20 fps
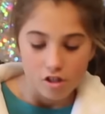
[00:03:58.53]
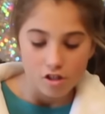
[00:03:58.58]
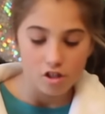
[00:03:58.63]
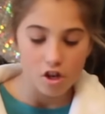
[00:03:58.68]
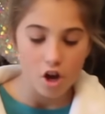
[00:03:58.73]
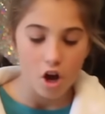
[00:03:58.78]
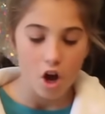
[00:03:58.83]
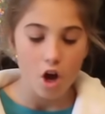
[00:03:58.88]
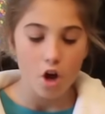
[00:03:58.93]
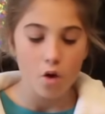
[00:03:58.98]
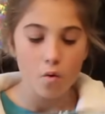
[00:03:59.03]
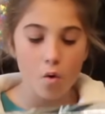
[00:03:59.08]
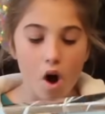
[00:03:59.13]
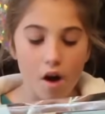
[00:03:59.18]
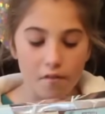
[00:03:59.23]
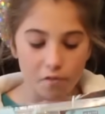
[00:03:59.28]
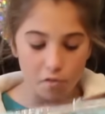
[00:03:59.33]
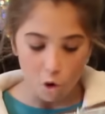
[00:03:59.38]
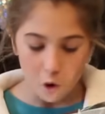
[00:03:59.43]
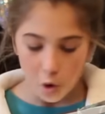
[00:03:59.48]
So
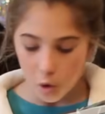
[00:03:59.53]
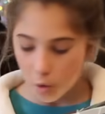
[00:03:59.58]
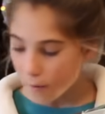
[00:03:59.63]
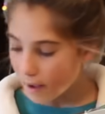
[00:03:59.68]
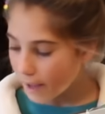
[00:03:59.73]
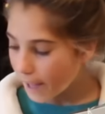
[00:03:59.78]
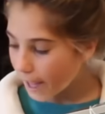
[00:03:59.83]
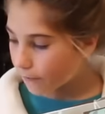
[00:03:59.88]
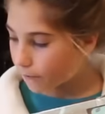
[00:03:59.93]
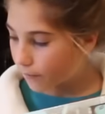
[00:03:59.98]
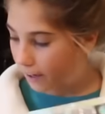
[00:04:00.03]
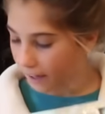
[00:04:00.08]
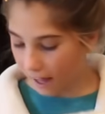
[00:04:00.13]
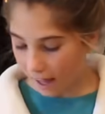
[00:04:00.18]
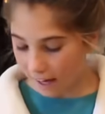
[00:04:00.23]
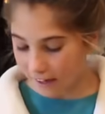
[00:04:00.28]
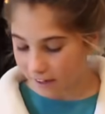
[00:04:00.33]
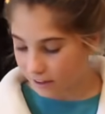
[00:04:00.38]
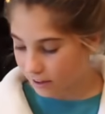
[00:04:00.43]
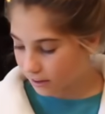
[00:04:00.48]
I've got all my advent
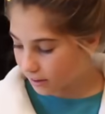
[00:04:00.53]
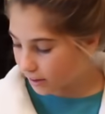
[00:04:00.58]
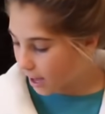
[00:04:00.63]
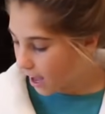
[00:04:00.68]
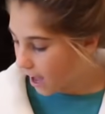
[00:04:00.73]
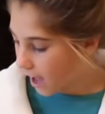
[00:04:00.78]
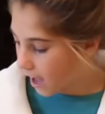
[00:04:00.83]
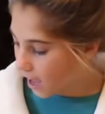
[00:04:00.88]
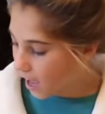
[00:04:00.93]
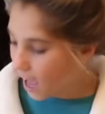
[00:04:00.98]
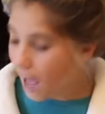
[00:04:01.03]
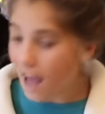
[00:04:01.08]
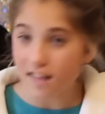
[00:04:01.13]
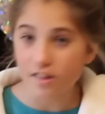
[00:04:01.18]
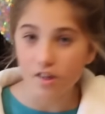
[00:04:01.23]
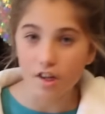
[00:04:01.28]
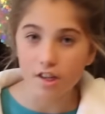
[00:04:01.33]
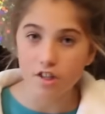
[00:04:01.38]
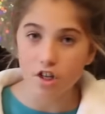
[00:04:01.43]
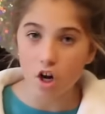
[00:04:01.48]
calendars here.
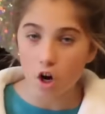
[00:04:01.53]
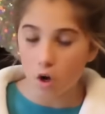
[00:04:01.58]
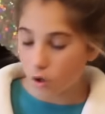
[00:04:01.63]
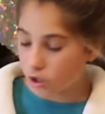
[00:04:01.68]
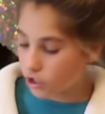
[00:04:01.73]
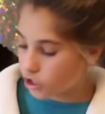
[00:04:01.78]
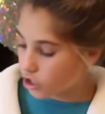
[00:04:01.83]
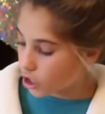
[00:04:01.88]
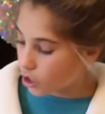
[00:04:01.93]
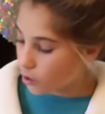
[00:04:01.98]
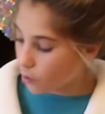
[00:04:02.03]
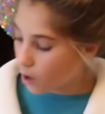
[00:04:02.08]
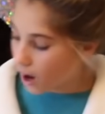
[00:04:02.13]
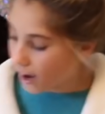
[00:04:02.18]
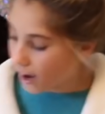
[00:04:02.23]
As I told you,